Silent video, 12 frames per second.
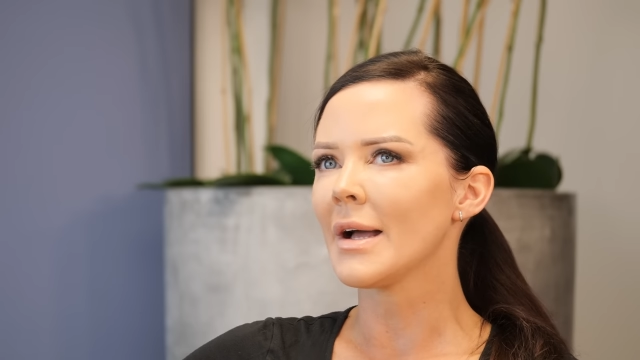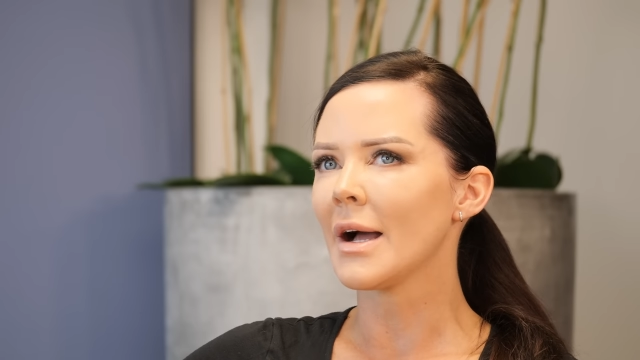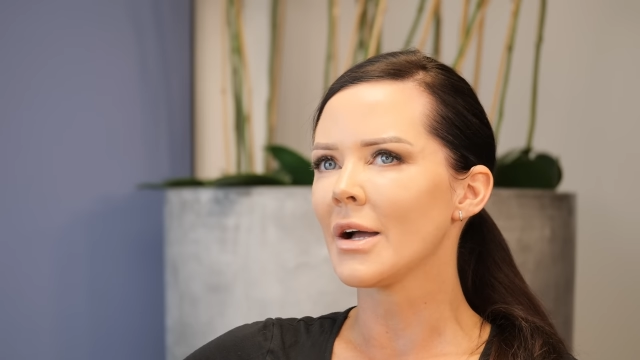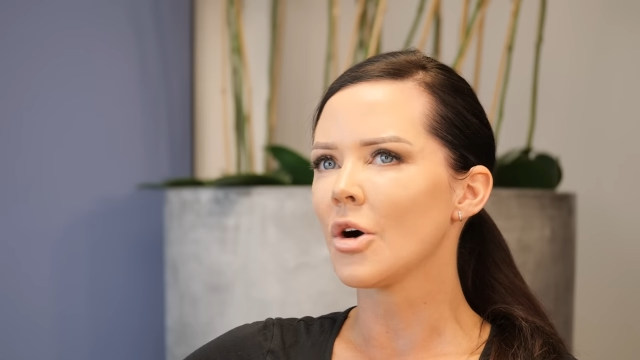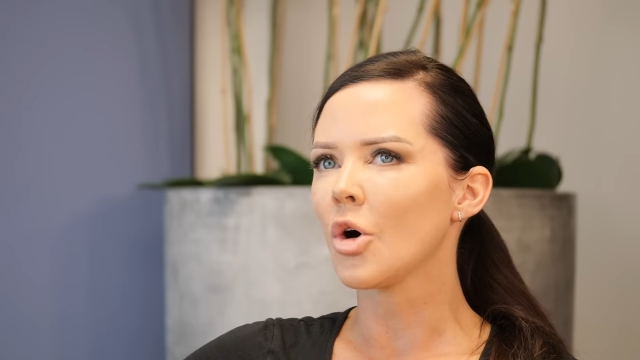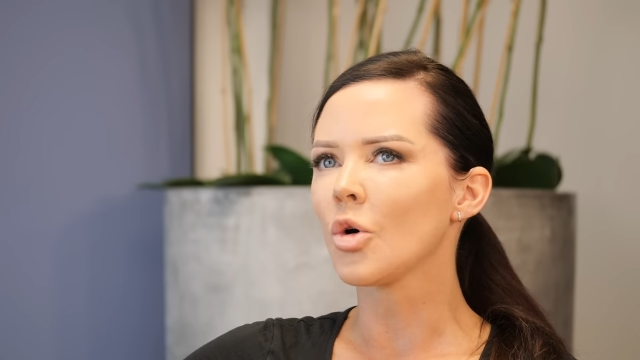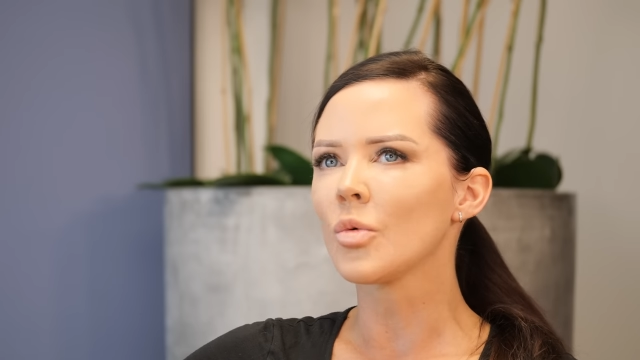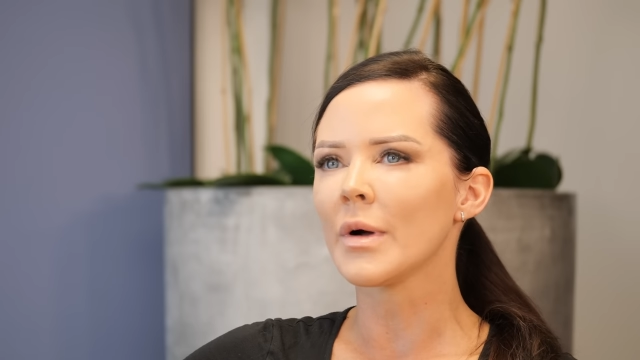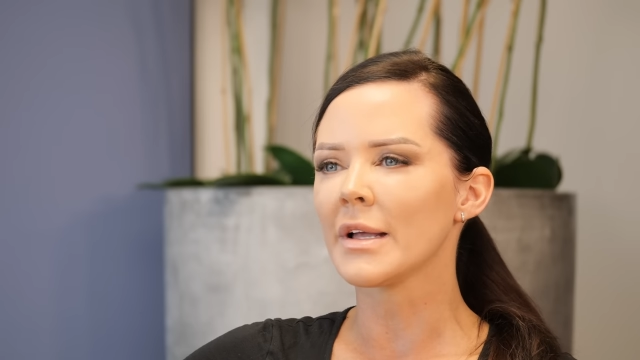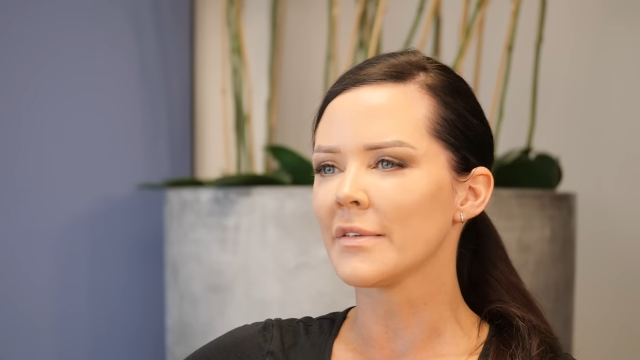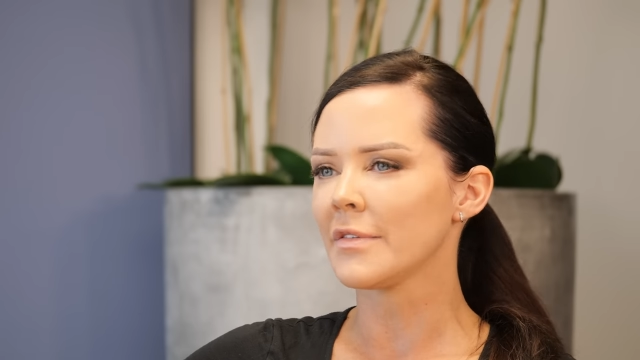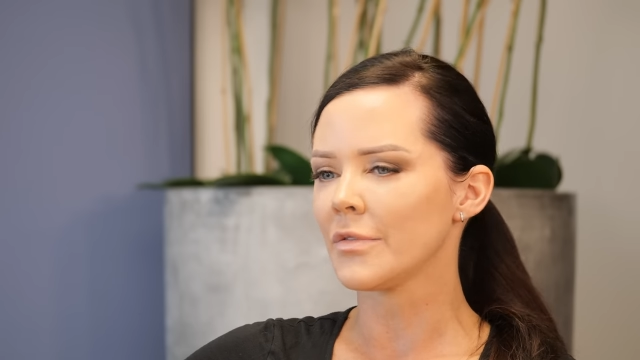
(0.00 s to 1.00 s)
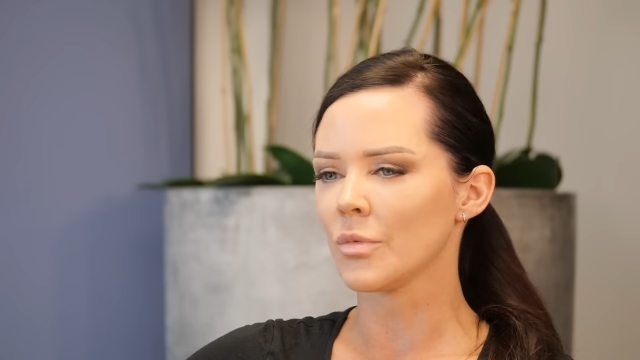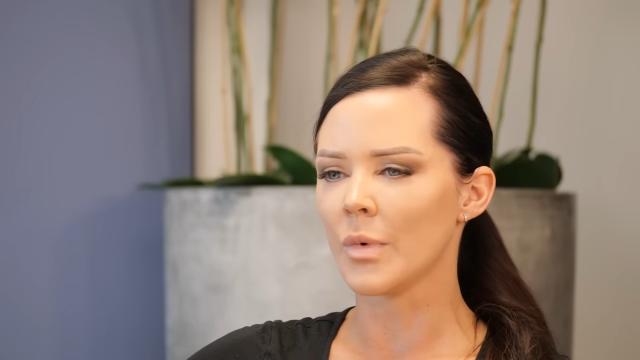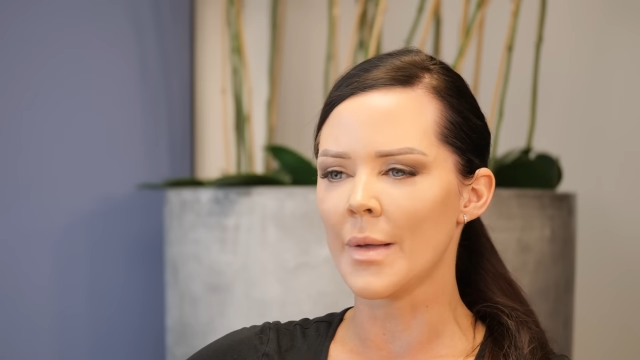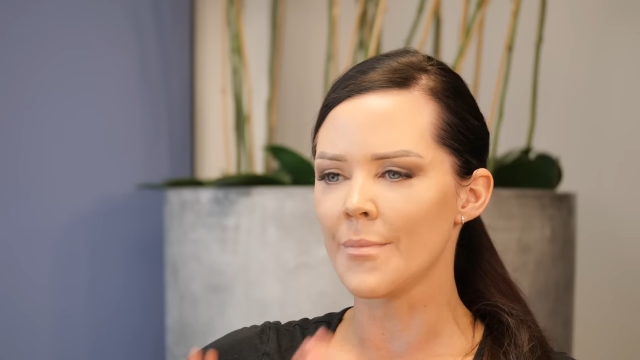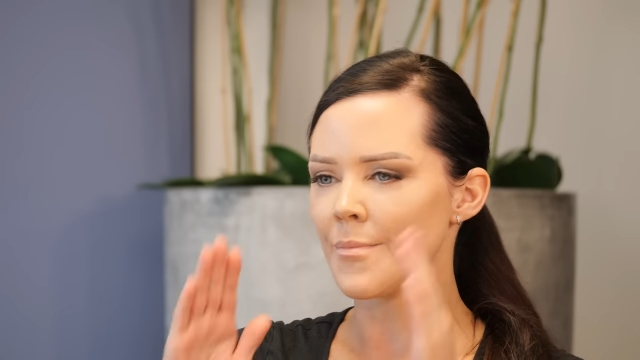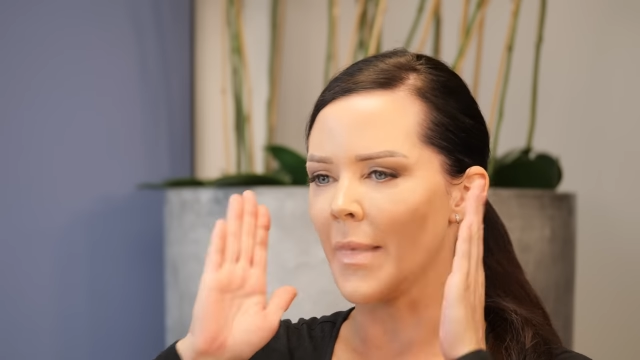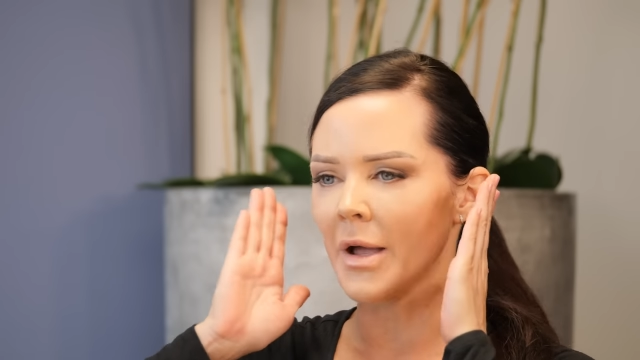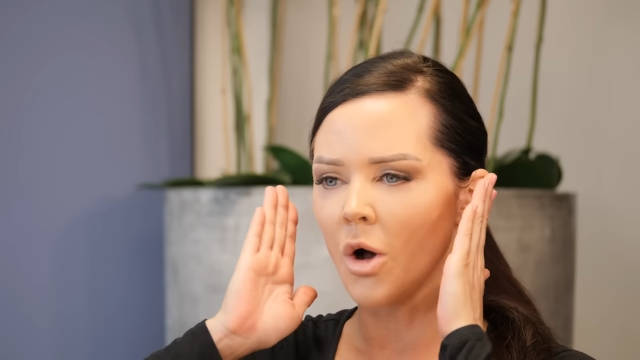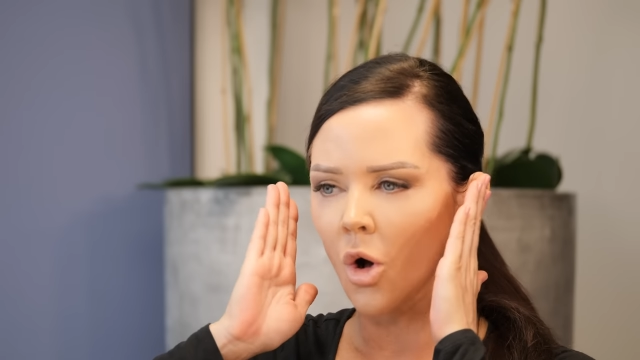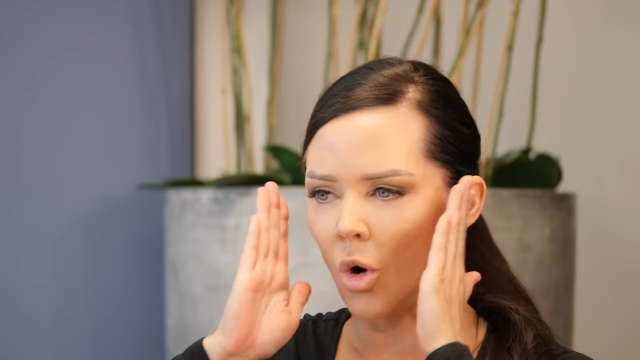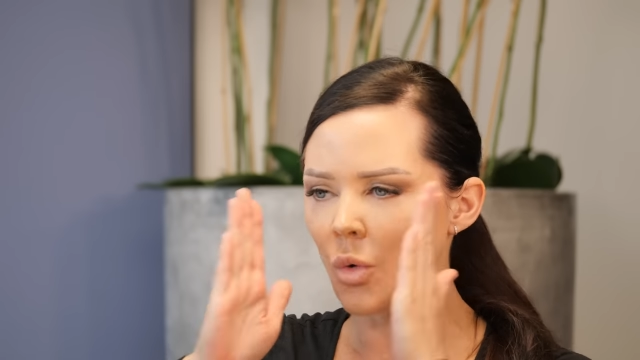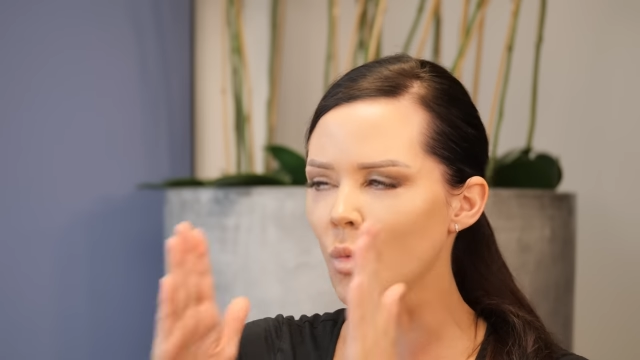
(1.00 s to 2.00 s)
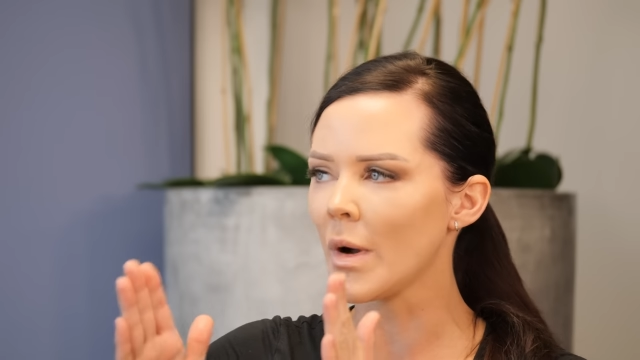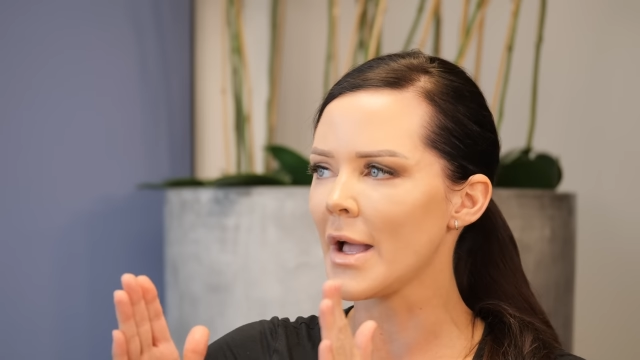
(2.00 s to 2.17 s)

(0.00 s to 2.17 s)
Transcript: I always went my own